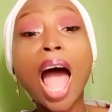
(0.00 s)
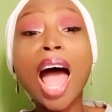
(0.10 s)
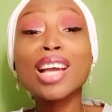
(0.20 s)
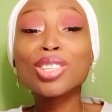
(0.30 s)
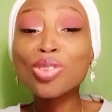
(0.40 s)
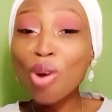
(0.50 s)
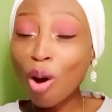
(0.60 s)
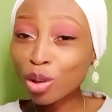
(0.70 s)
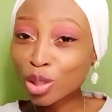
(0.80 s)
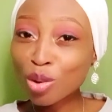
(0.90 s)
You
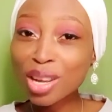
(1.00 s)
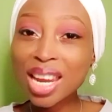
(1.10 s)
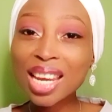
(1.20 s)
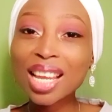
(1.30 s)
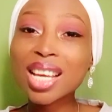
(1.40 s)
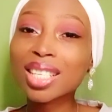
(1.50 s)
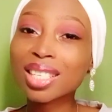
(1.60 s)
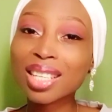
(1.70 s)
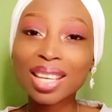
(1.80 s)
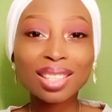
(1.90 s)
also need a
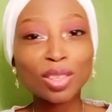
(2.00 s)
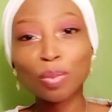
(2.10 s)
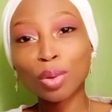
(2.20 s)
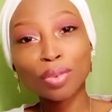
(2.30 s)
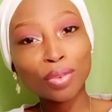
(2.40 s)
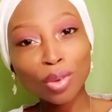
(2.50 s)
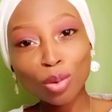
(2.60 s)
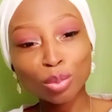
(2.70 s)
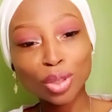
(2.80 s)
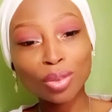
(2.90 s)
sexy perfume,
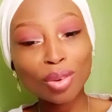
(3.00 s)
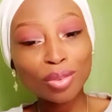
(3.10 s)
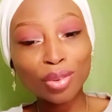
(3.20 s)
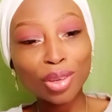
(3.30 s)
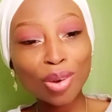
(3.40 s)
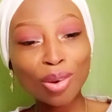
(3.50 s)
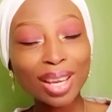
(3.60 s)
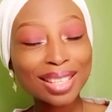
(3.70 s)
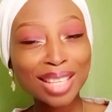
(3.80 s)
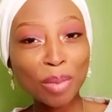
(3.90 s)
you know, for your
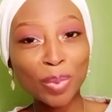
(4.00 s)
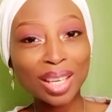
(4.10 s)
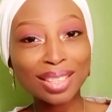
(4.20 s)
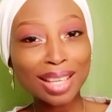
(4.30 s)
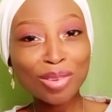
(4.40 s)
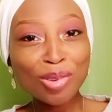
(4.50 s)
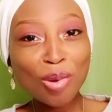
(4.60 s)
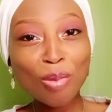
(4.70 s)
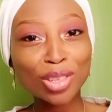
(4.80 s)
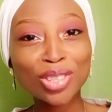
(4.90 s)
escapades. I don't know
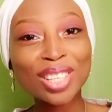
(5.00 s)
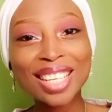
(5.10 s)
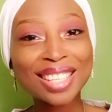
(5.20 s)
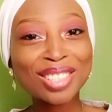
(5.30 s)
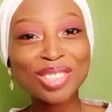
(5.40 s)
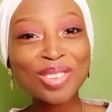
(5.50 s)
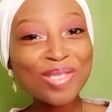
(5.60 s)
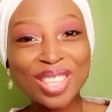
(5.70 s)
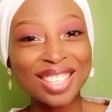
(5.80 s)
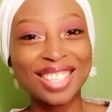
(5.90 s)
what you ladies do
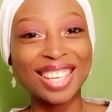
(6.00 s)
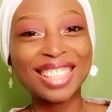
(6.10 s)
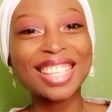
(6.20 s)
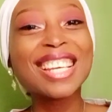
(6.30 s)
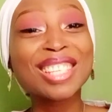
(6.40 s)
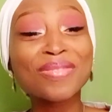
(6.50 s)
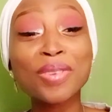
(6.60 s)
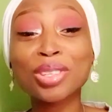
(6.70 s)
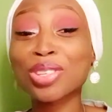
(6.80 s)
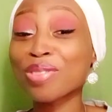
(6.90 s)
these days, but
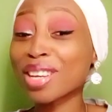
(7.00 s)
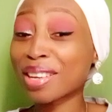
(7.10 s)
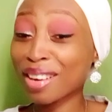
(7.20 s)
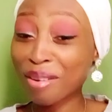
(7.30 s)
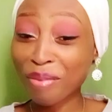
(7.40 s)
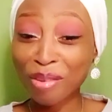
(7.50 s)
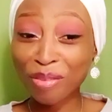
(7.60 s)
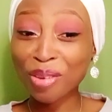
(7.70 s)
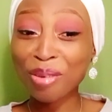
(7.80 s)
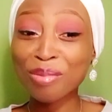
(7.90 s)
you need a
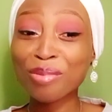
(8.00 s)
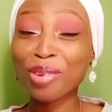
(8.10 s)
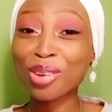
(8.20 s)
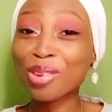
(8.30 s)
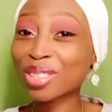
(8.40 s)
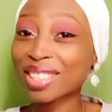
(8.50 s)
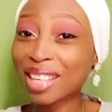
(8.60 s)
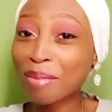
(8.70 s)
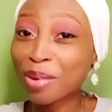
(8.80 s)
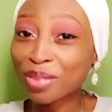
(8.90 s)
perfume for those type
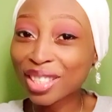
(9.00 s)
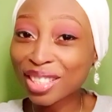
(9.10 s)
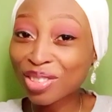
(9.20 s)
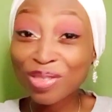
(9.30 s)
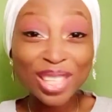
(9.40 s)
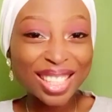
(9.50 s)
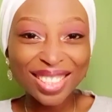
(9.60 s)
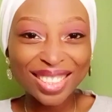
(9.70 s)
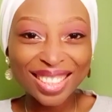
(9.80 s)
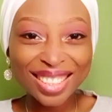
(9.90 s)
of
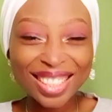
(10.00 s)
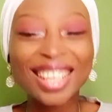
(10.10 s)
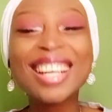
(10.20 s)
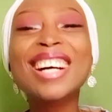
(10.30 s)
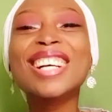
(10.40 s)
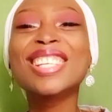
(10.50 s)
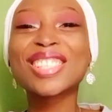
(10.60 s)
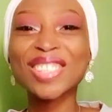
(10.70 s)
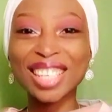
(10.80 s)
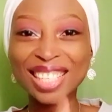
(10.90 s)
situations. So
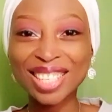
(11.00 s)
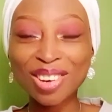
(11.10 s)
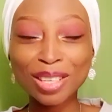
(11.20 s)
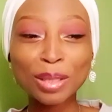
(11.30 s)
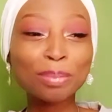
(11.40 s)
let's start.